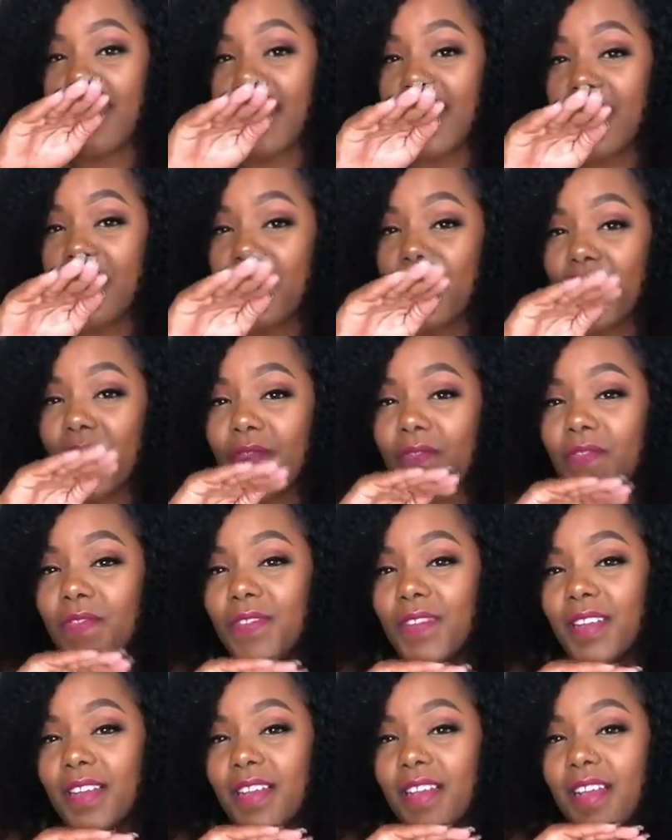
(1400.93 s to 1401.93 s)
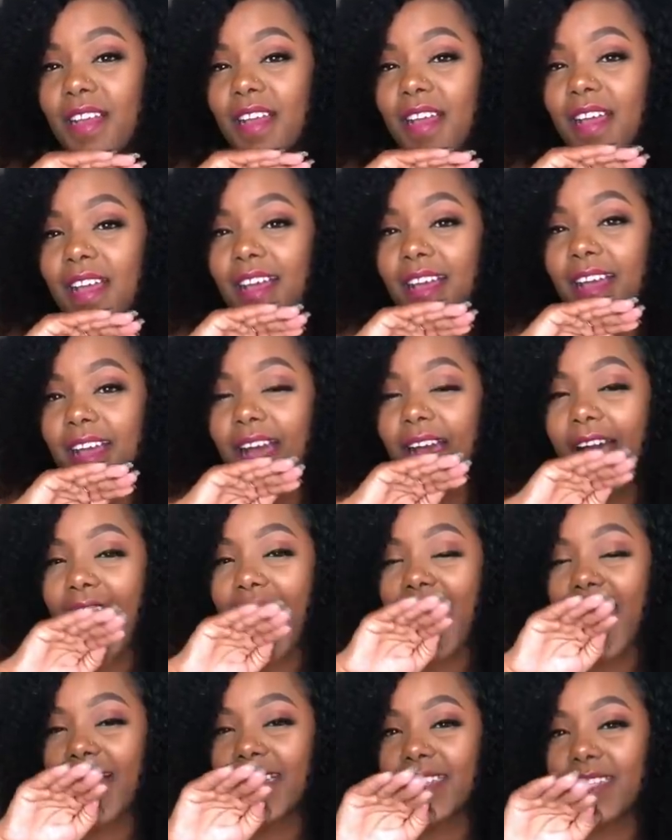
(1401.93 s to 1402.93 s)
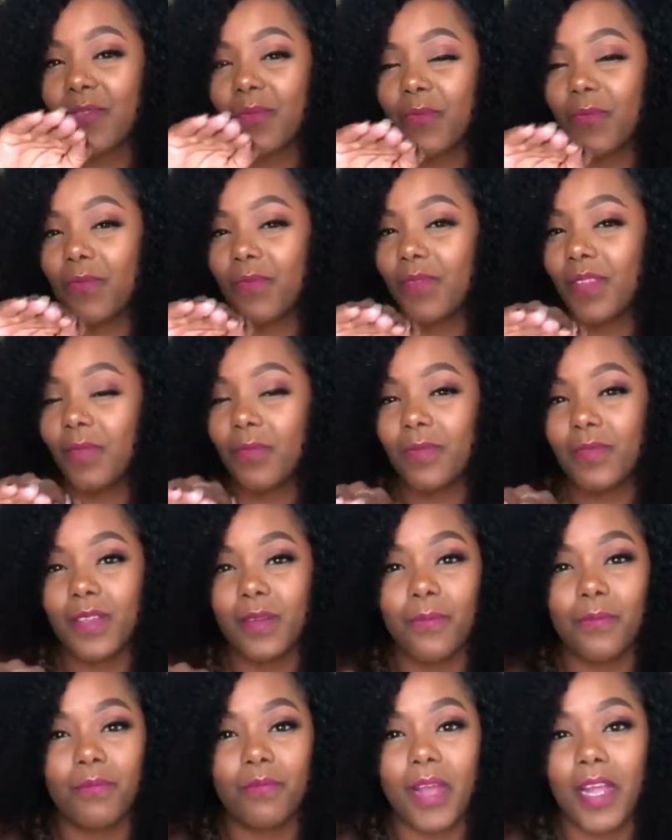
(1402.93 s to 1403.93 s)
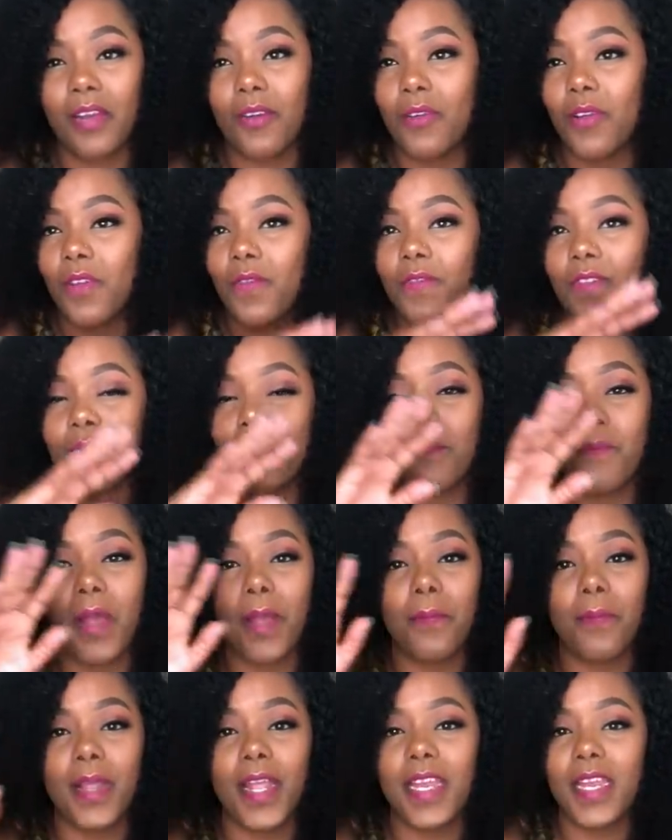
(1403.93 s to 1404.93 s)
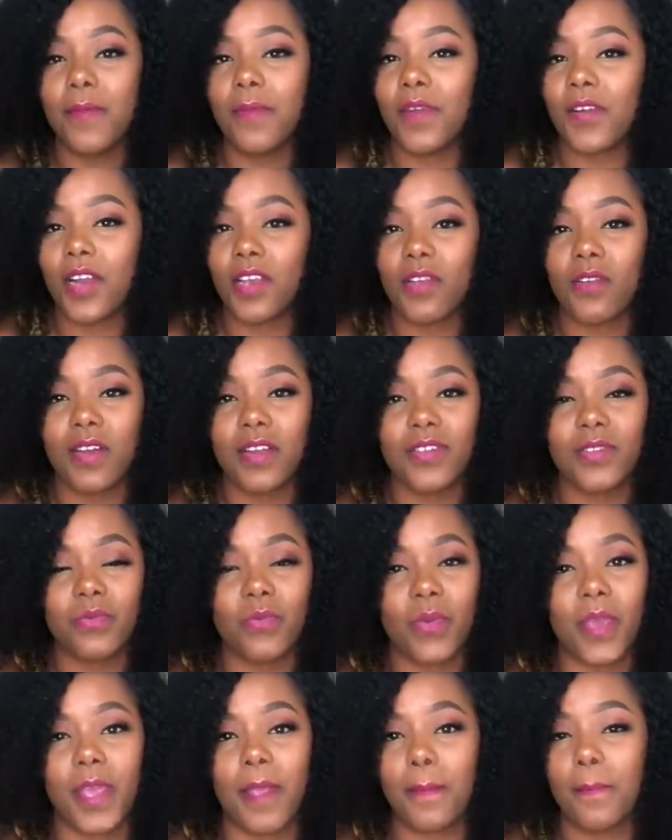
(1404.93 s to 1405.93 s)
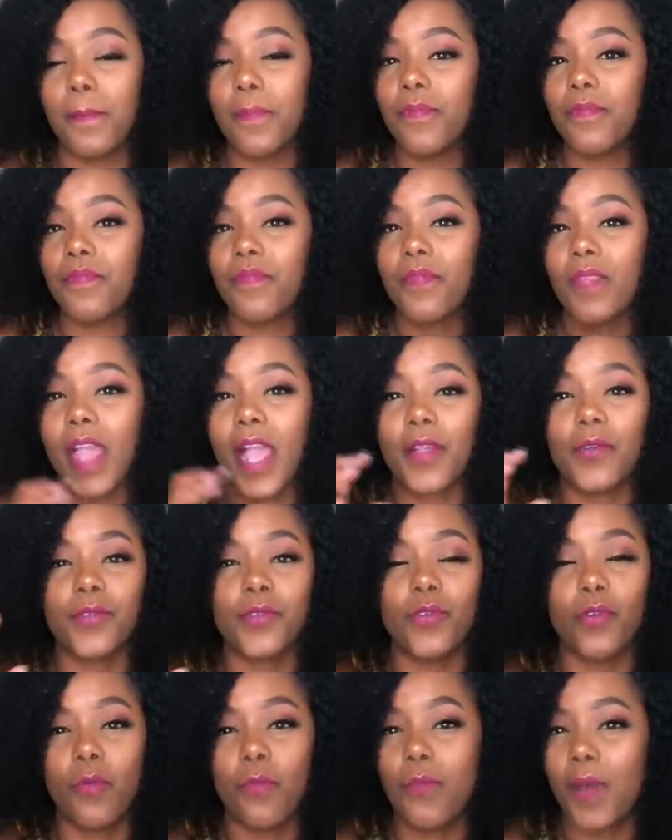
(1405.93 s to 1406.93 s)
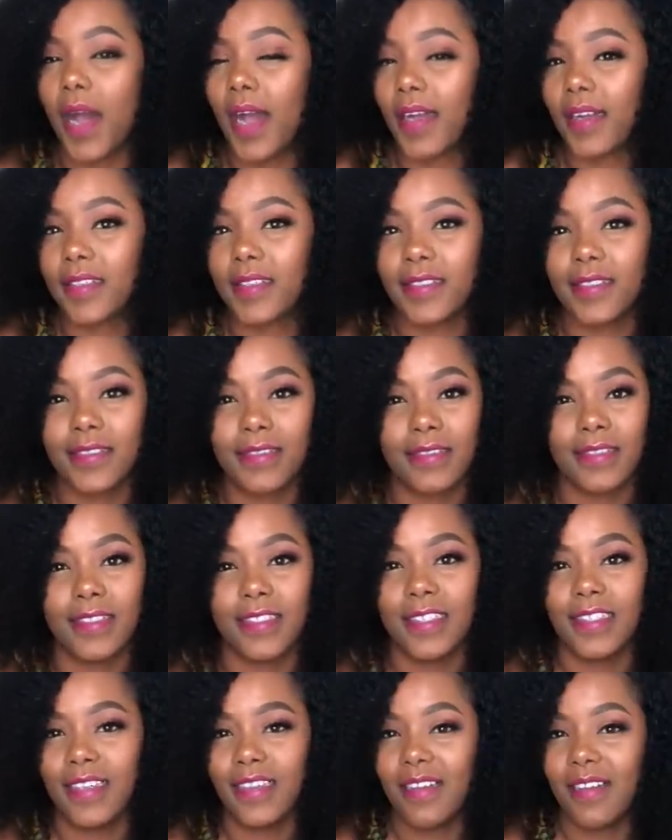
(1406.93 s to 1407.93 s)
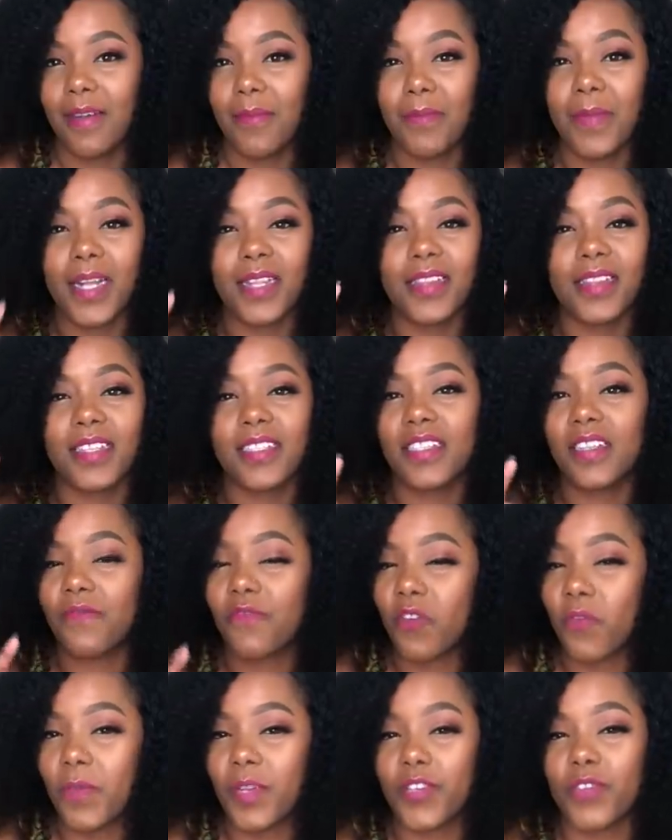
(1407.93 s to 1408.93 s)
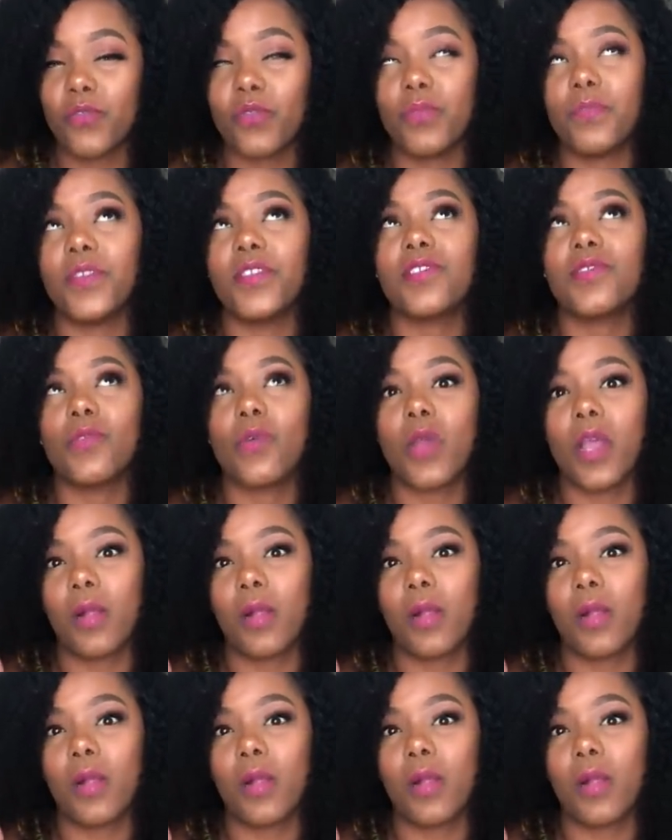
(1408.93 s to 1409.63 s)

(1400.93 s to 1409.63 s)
if I had the I don't know, if by any miraculous way I could go back, man, this information would be so